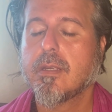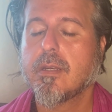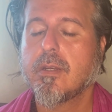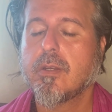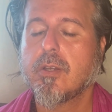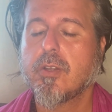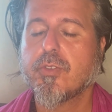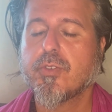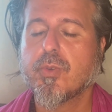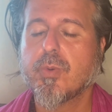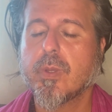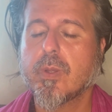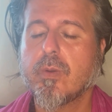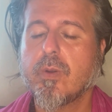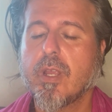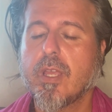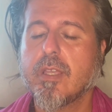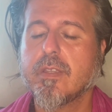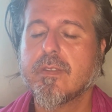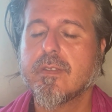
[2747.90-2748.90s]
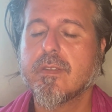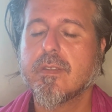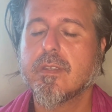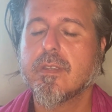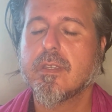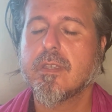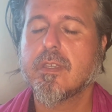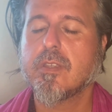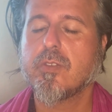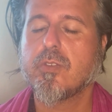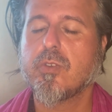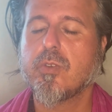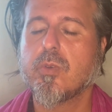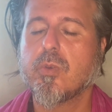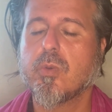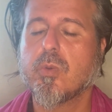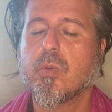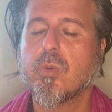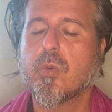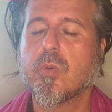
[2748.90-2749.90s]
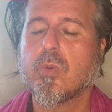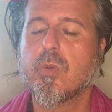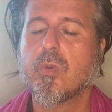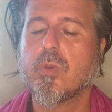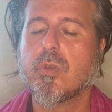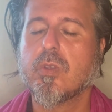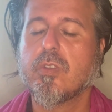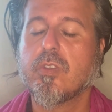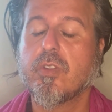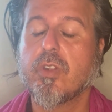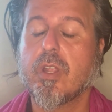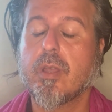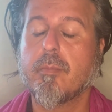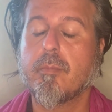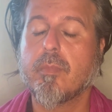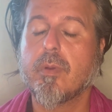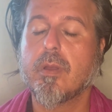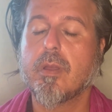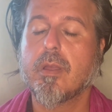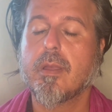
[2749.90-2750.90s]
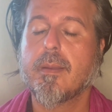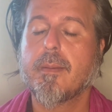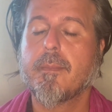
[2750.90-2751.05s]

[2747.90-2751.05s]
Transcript: not to regress into slumber.